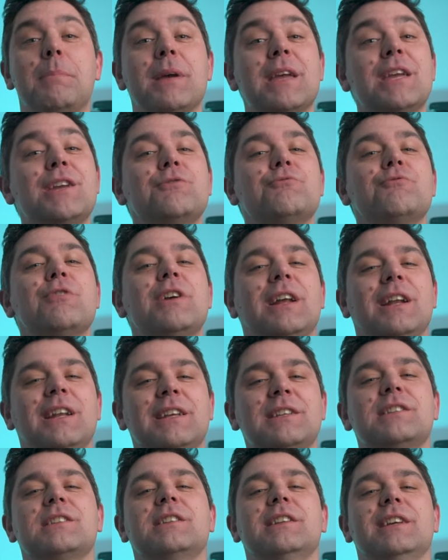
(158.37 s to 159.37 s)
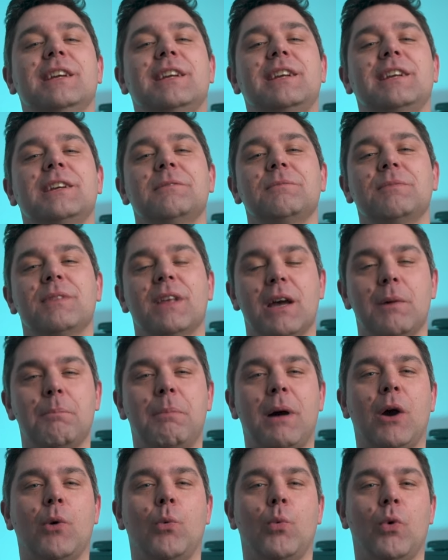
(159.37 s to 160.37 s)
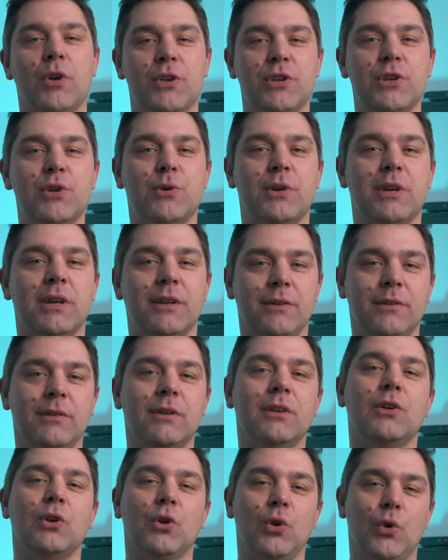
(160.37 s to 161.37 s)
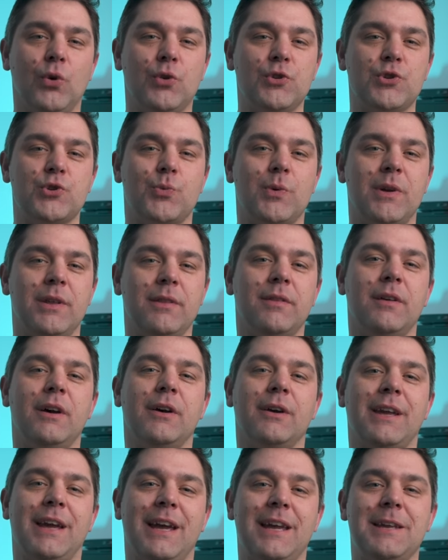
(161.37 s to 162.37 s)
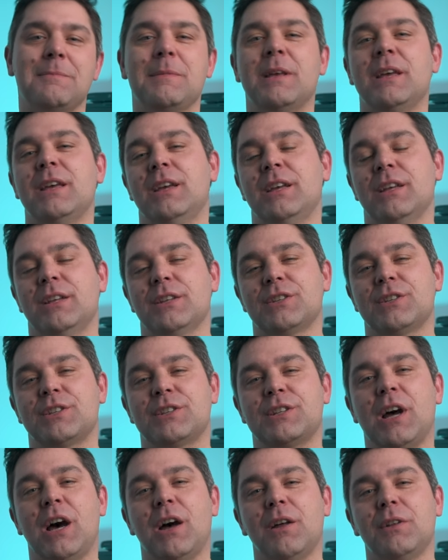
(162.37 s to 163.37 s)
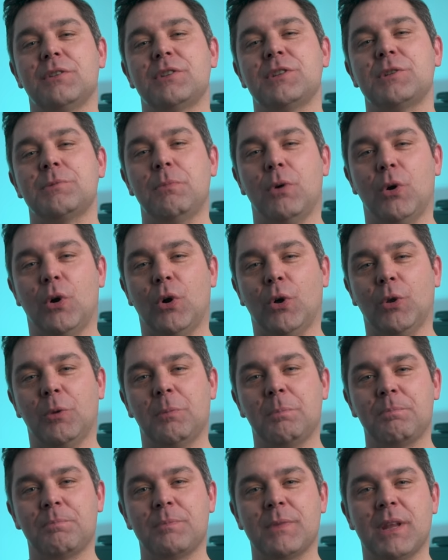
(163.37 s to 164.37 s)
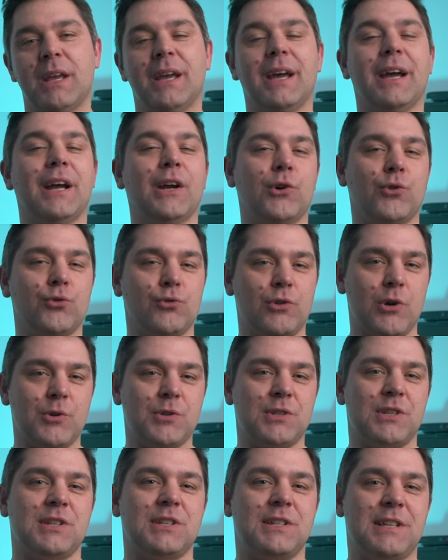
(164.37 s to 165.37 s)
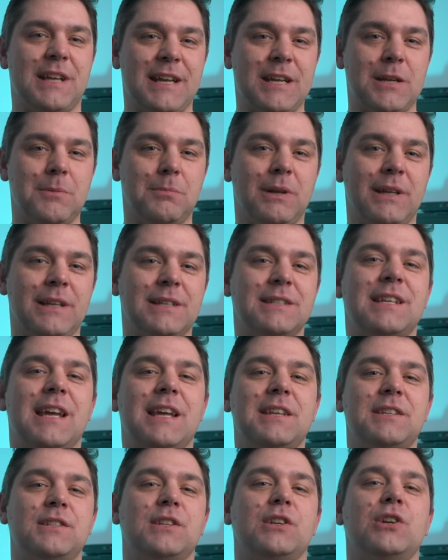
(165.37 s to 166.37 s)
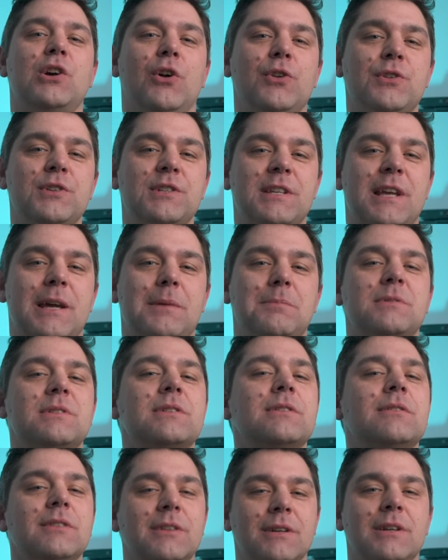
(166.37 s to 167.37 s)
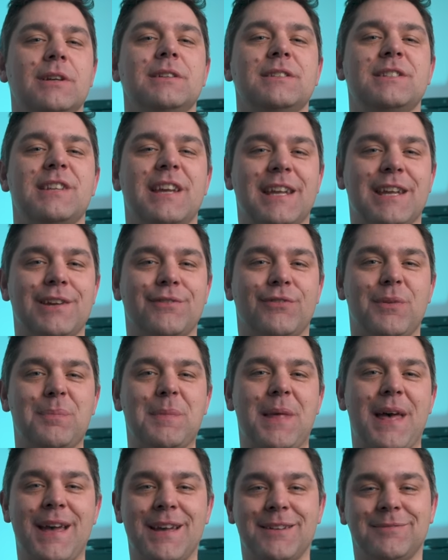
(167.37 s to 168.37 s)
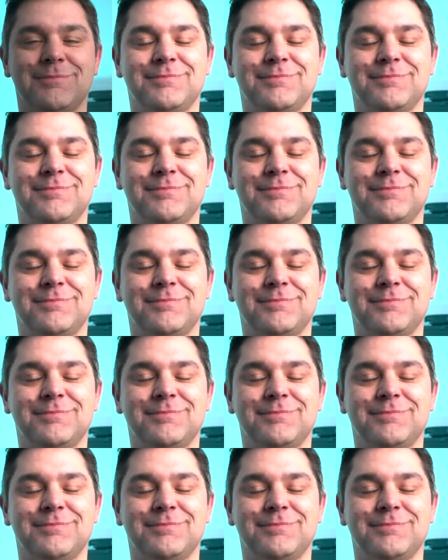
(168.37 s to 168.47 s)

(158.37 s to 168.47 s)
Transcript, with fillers: Be realistic about what you can launch with, okay? Start small and grow sustainably. Test the concept and take it from there.